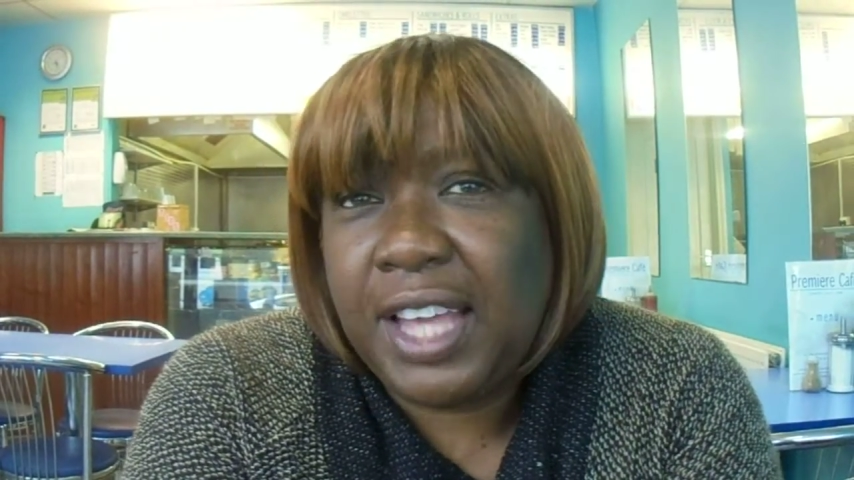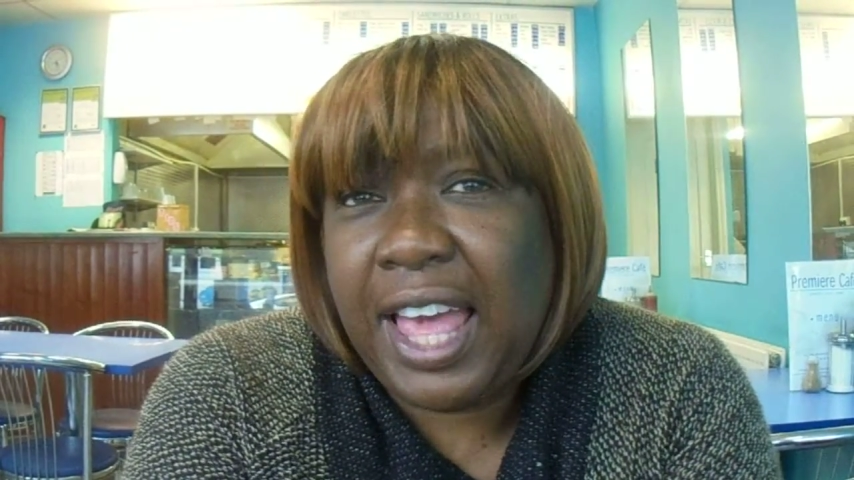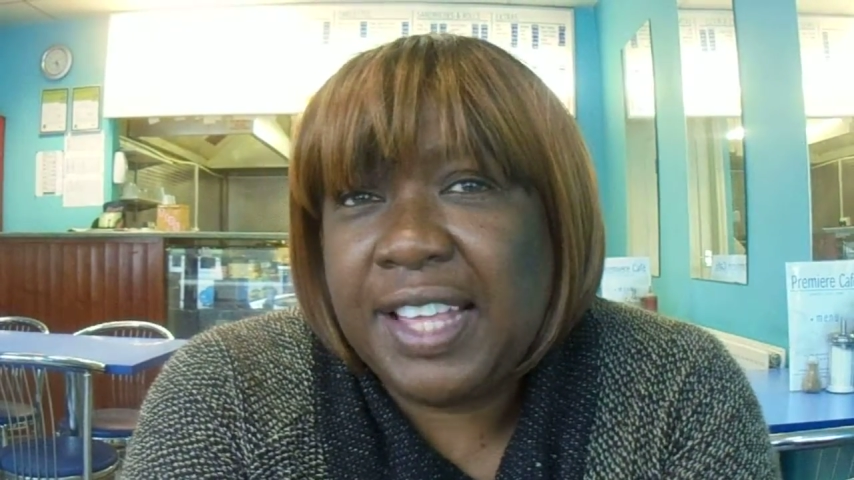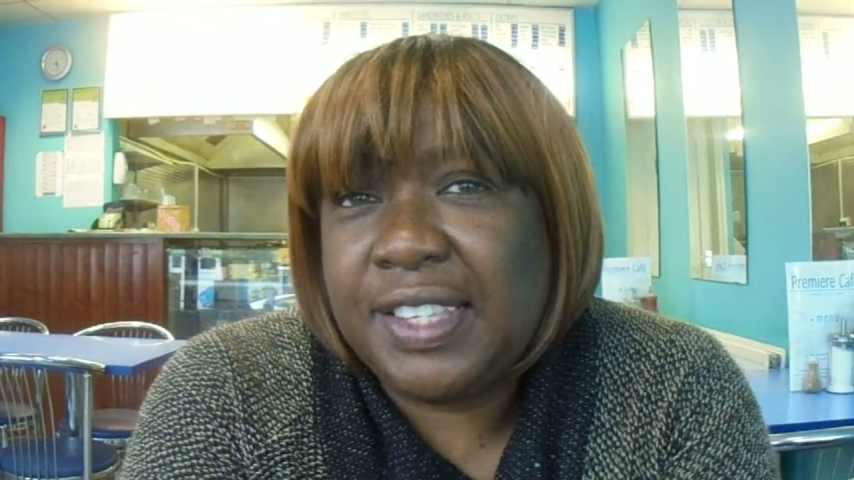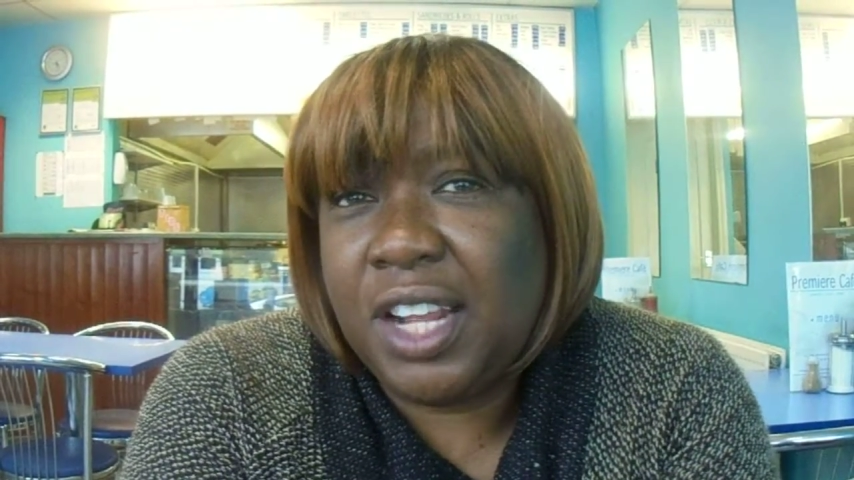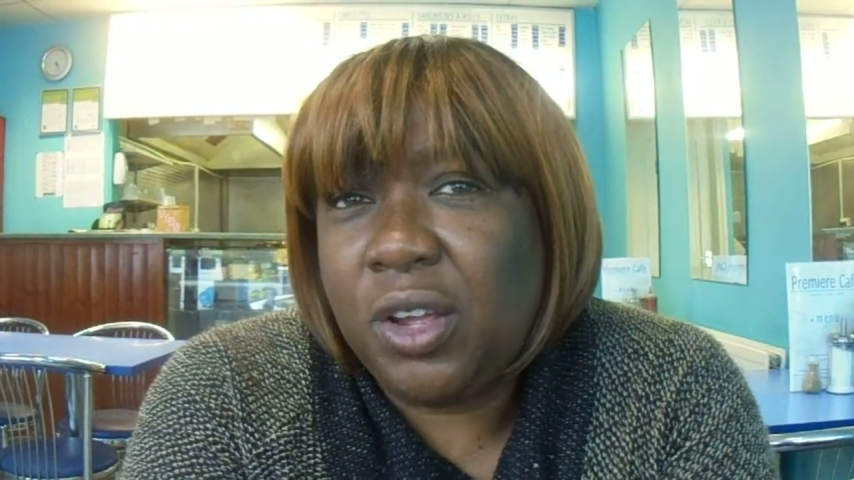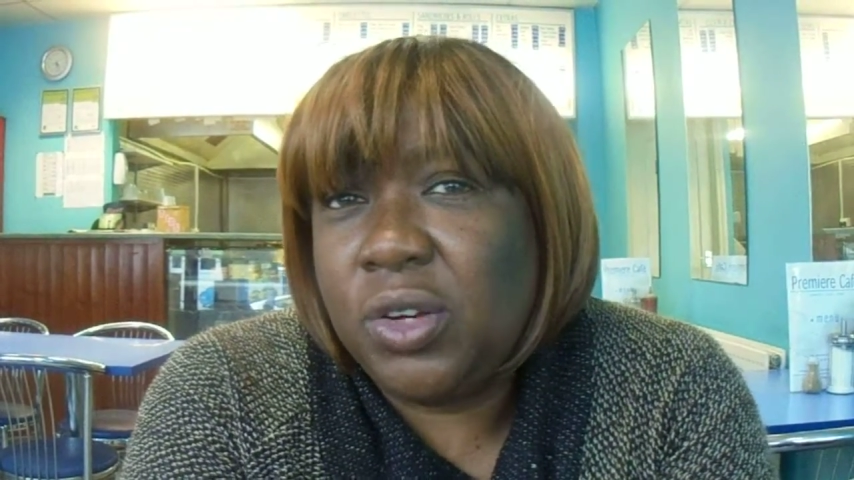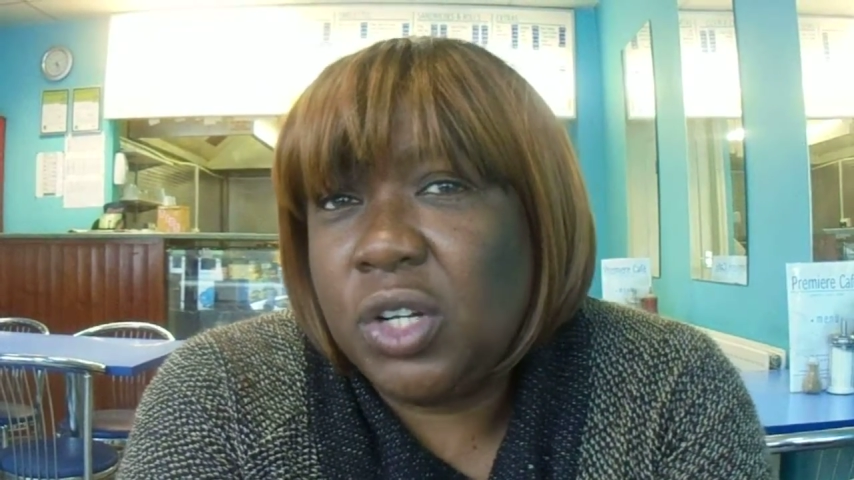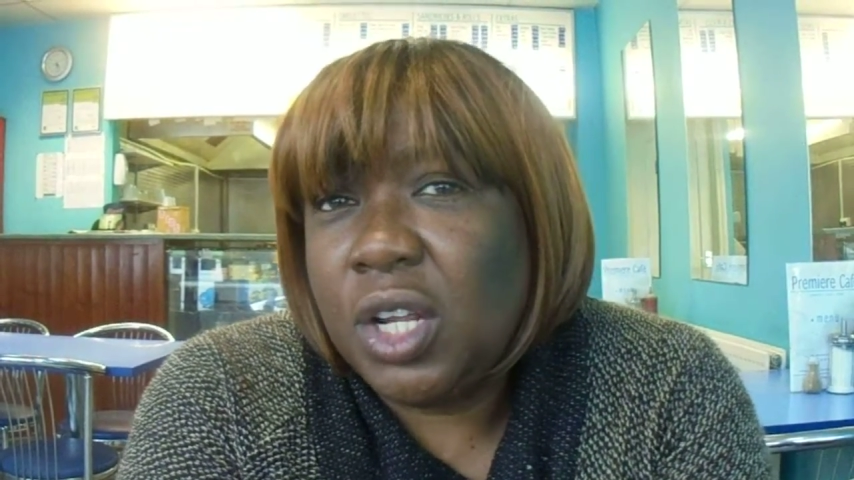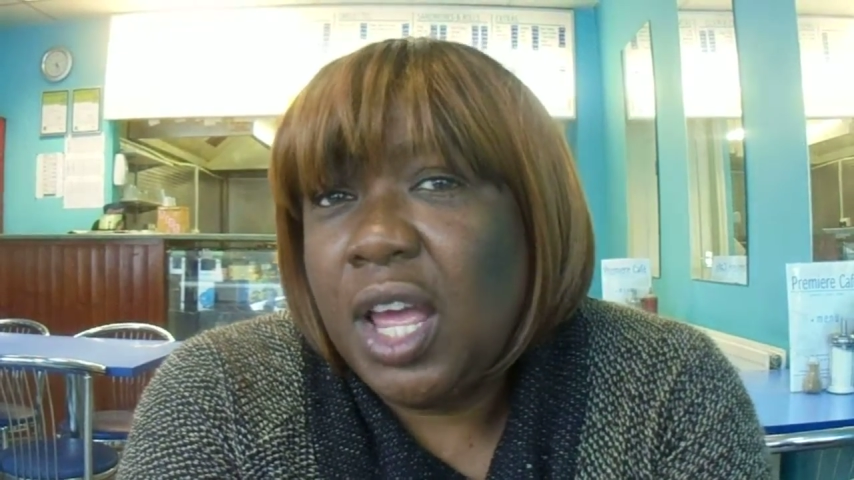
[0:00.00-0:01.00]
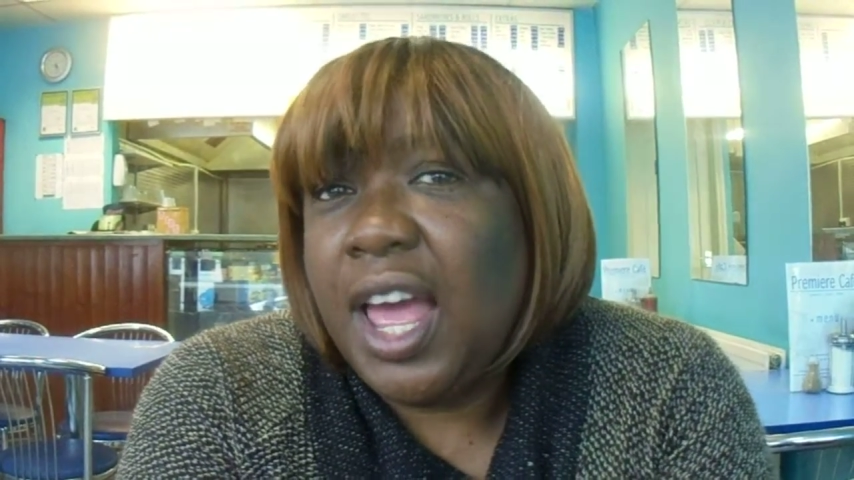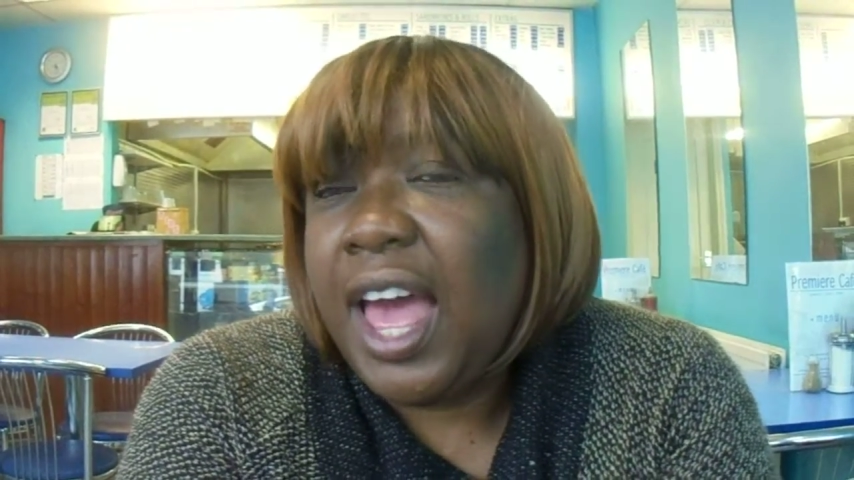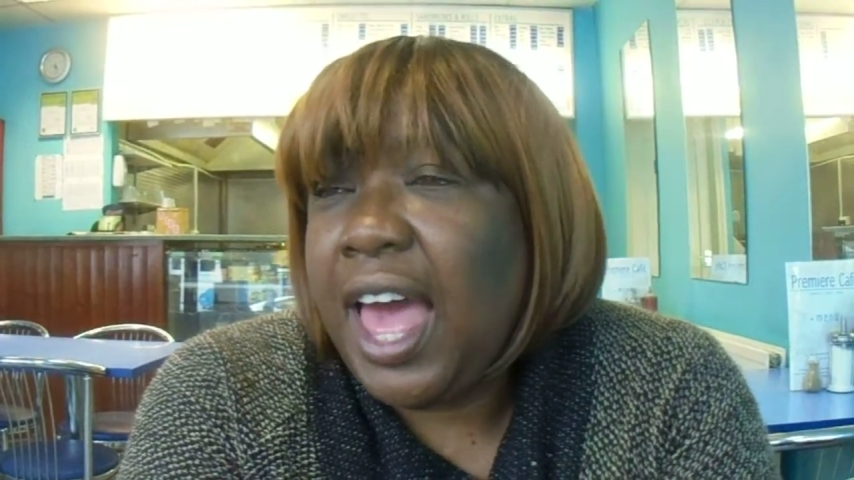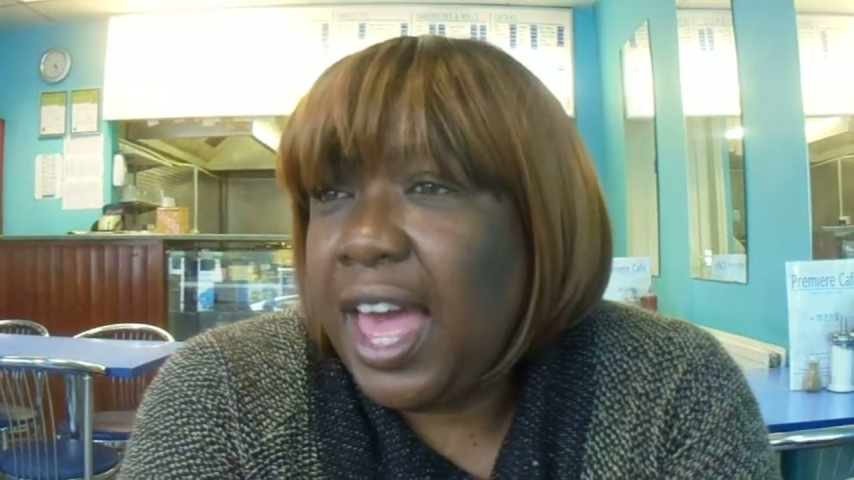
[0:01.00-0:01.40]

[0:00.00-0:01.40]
caseload sure.